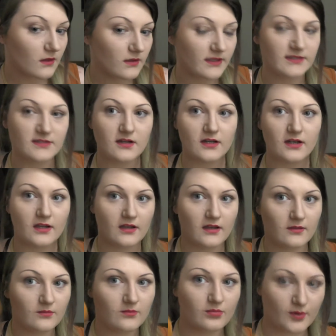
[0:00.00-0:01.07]
This kind of
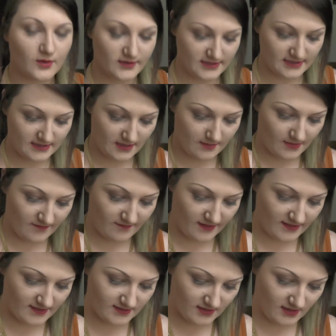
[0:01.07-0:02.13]
bronzes up my
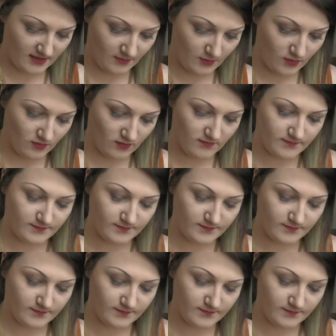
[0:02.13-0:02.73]
face slightly more.